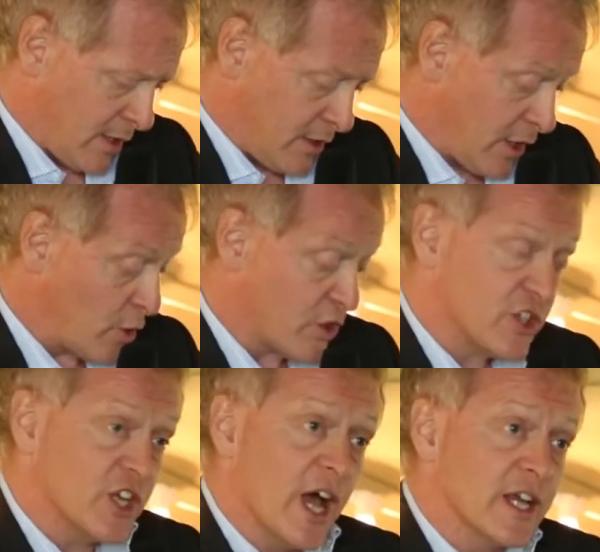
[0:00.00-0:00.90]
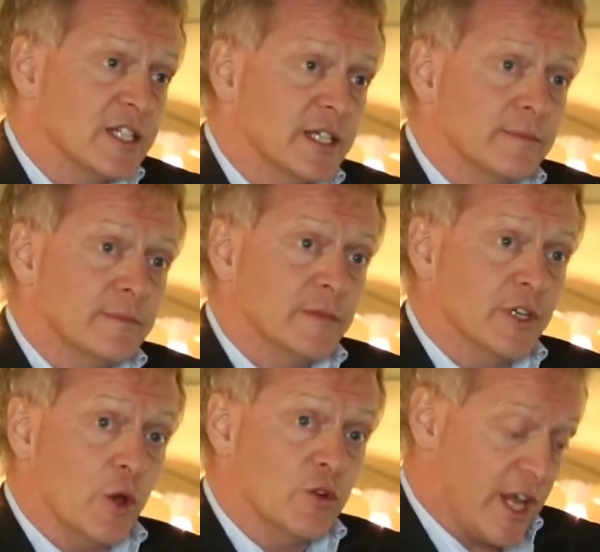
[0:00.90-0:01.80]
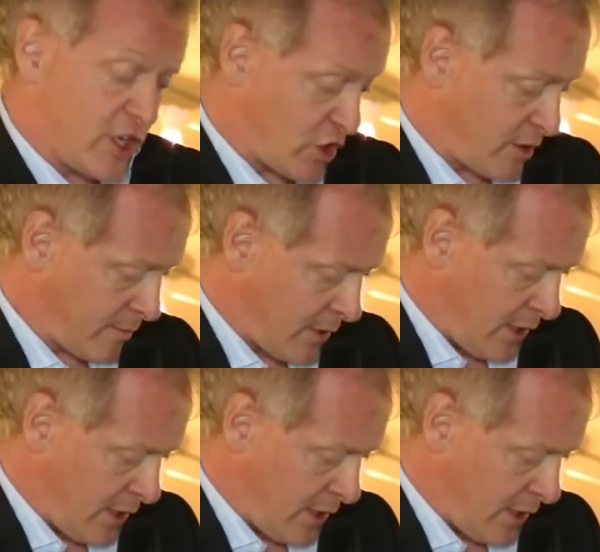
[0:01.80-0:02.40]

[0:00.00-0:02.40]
No society, no nation,